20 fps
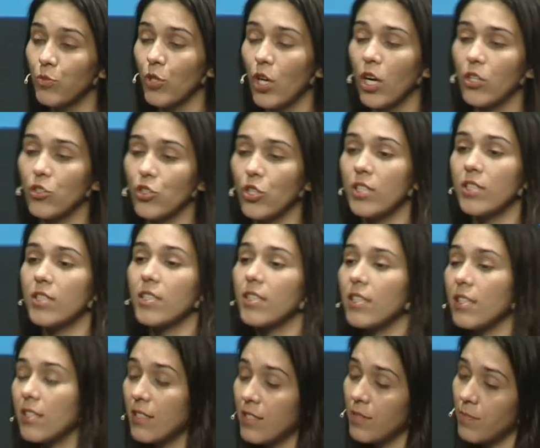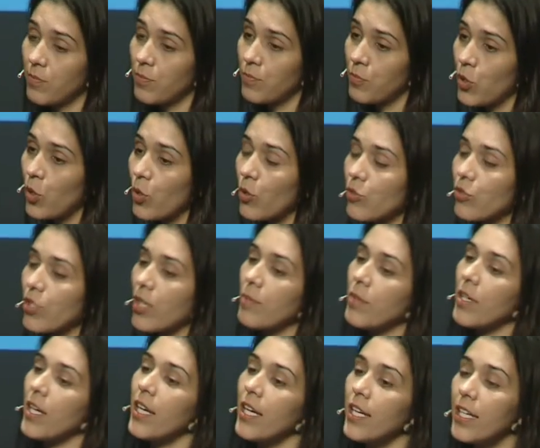project, this
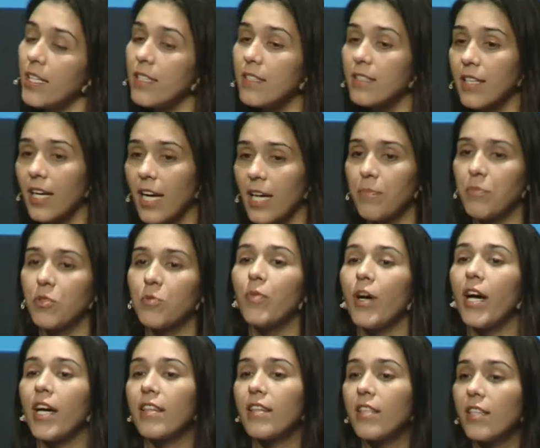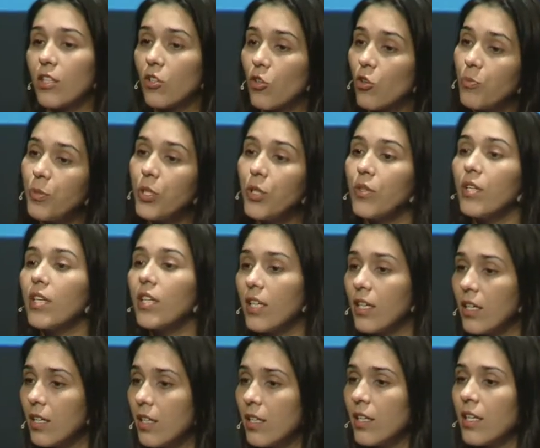program is kept by the
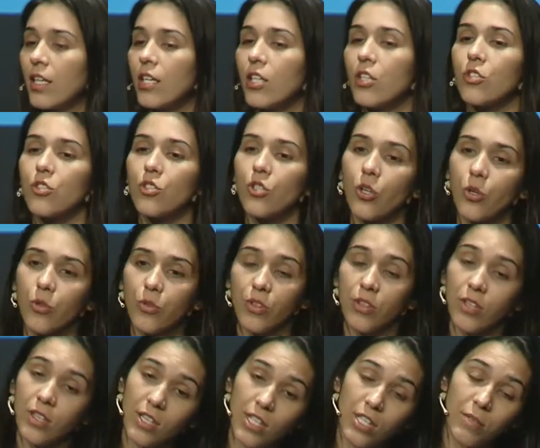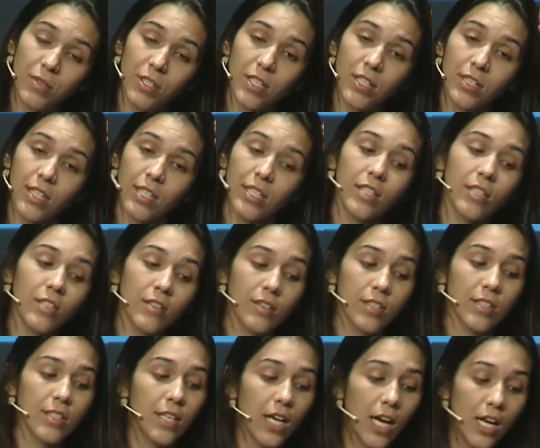community. So the, the,
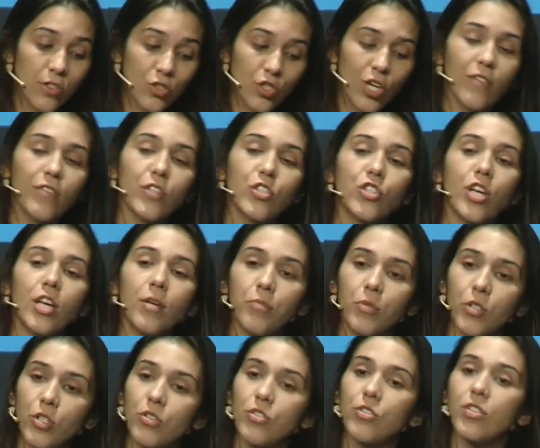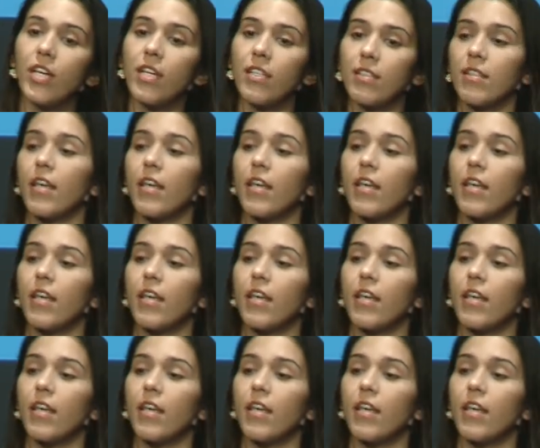the Java Champions takes